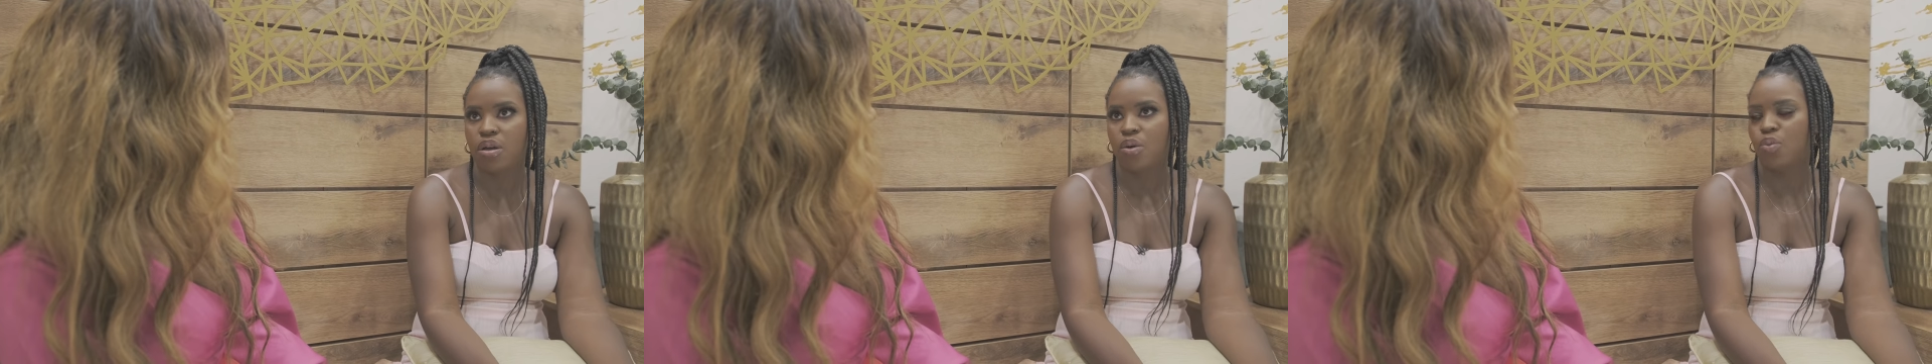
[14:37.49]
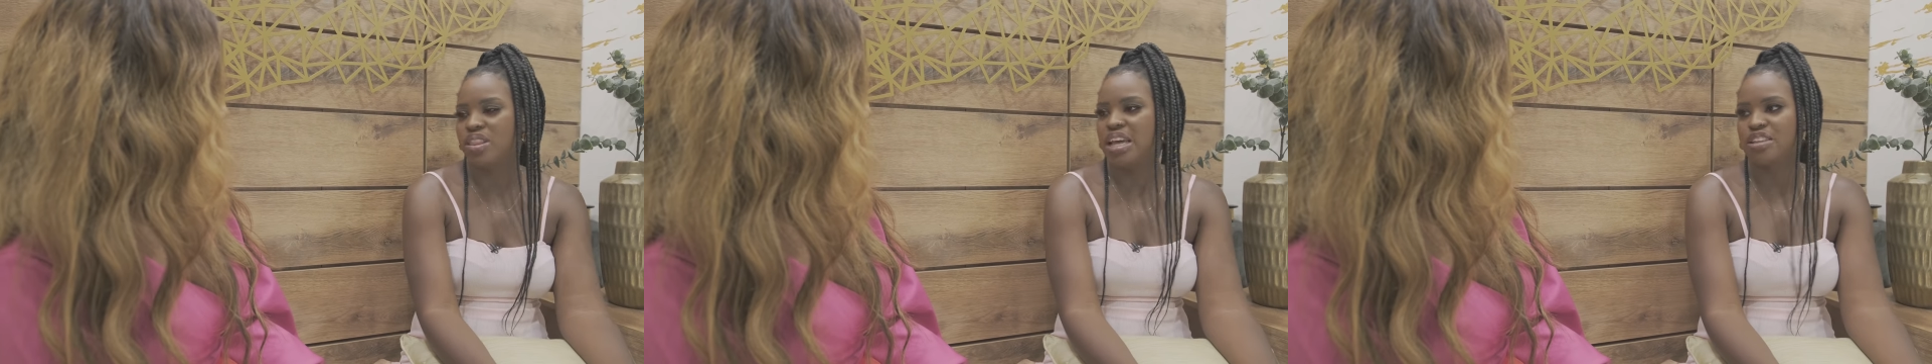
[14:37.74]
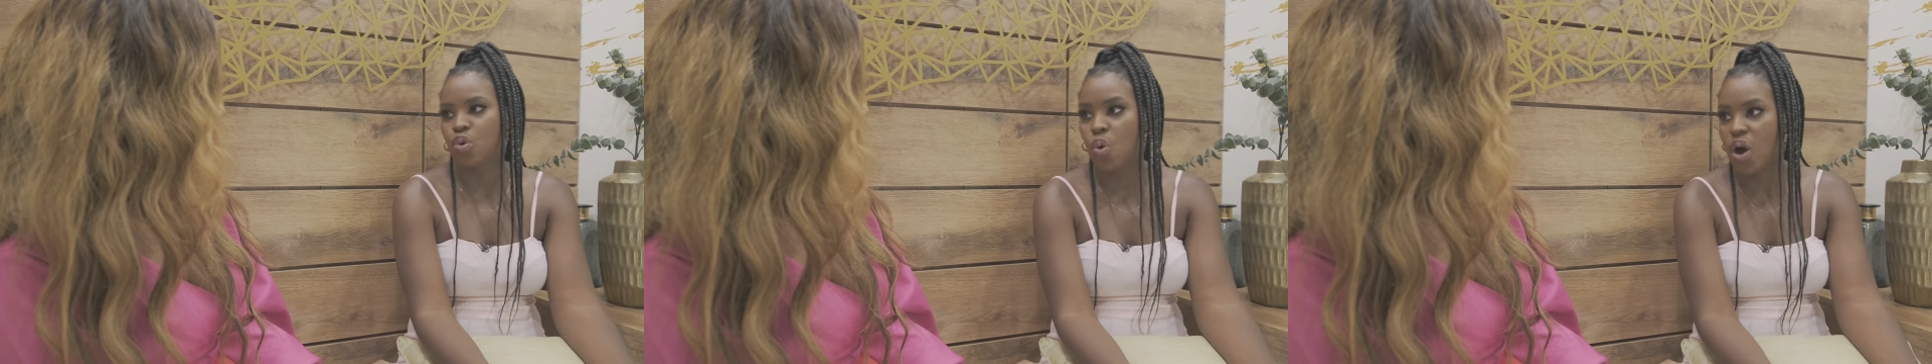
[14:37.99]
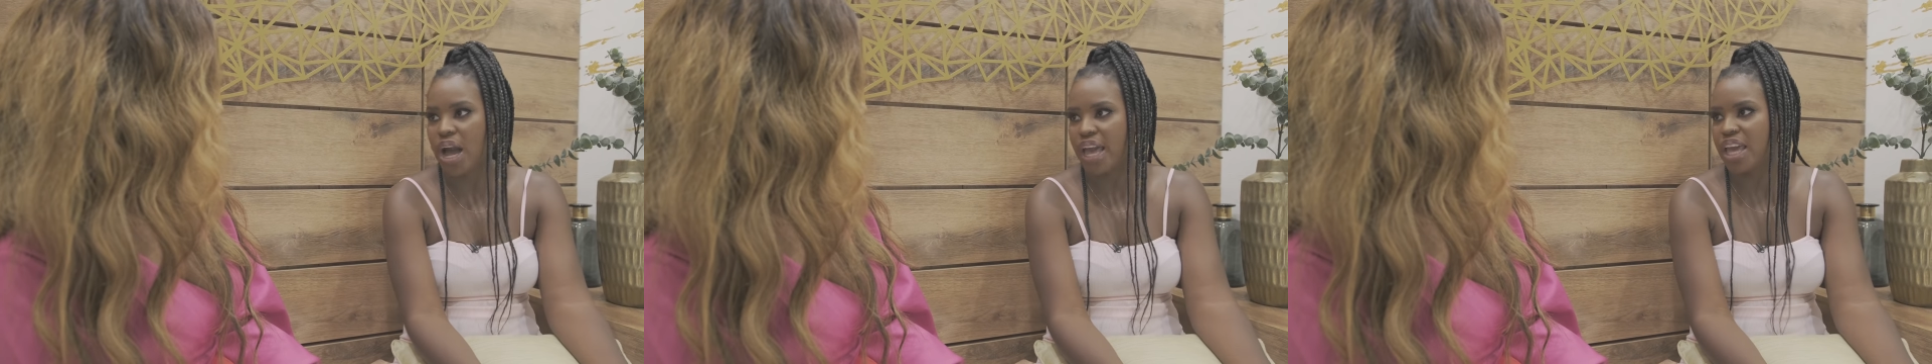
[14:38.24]
whether it's
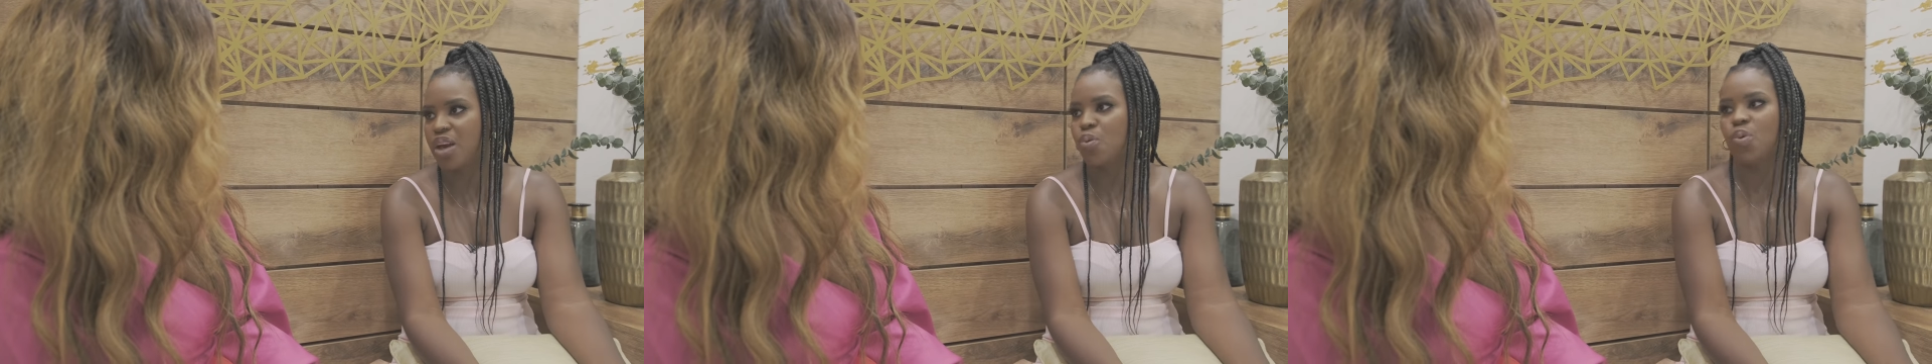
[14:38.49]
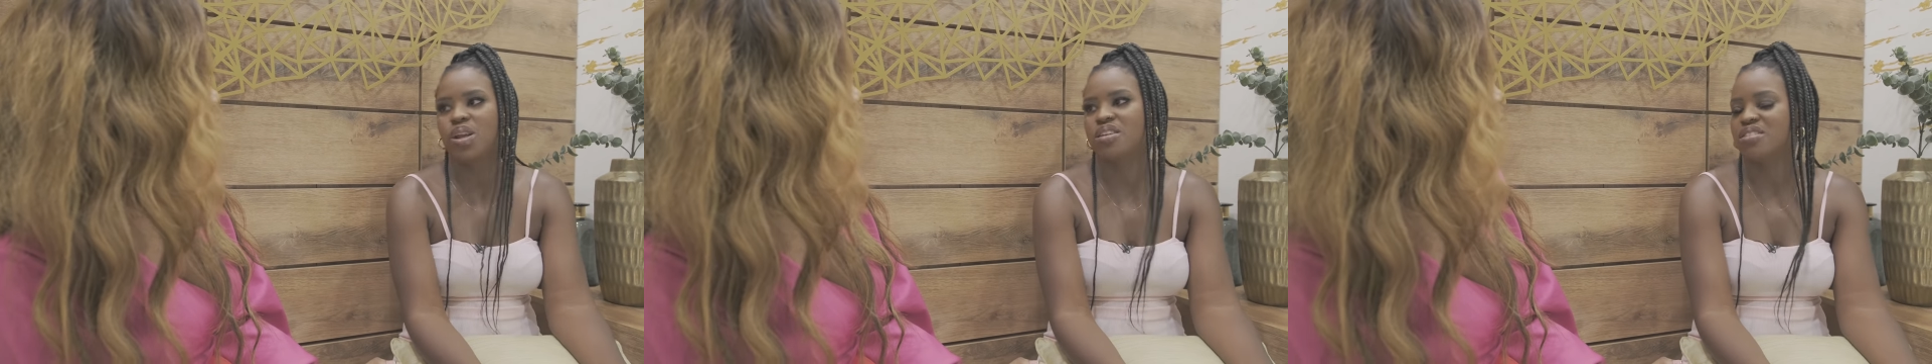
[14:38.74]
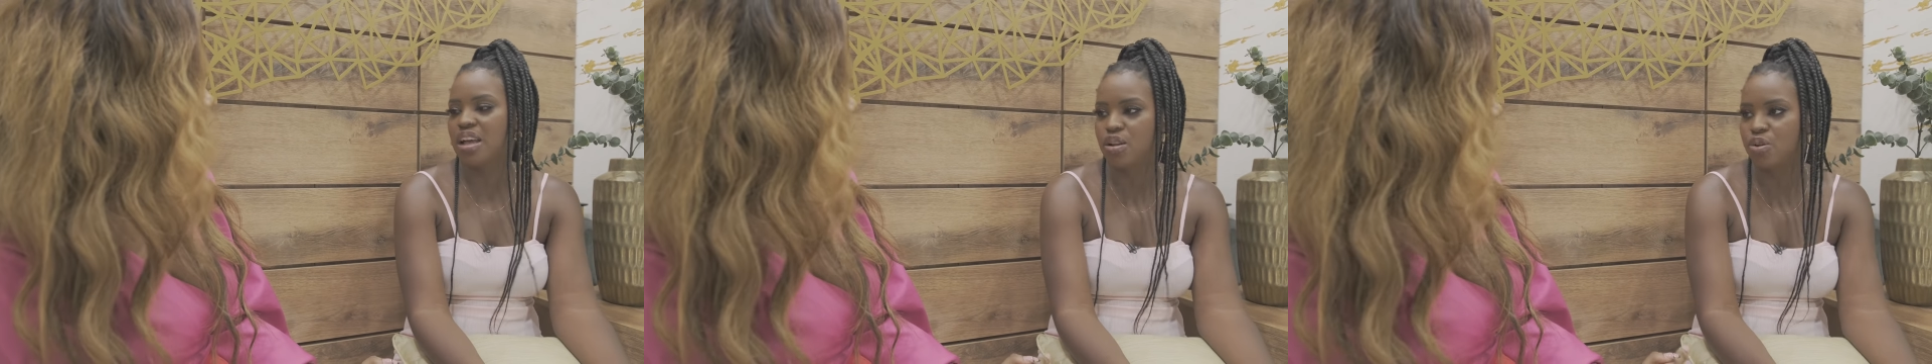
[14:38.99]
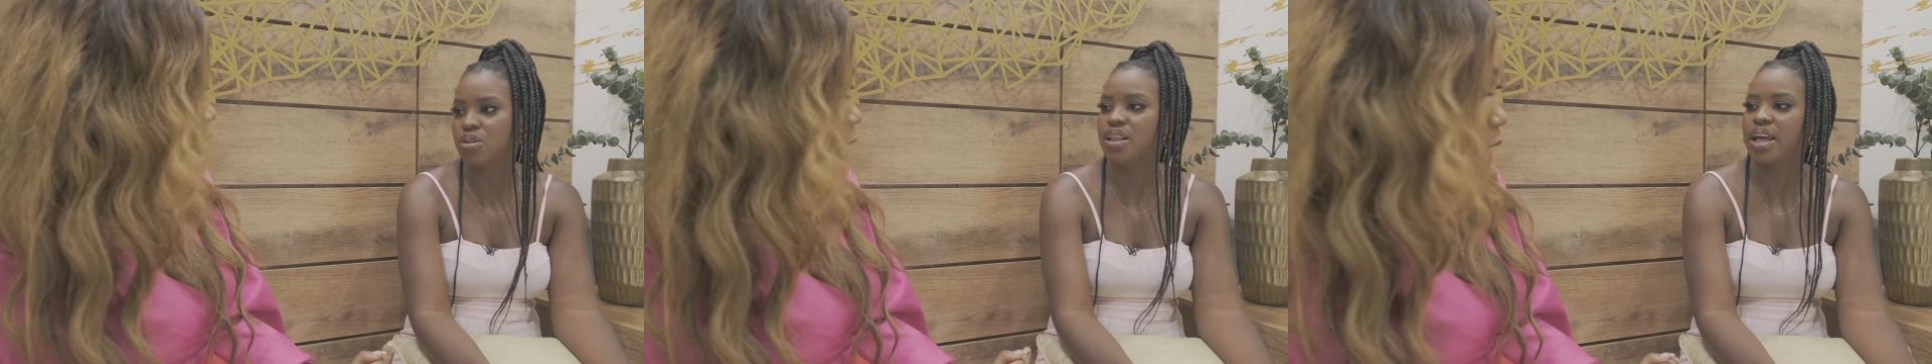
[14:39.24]
quiet, what does that look like?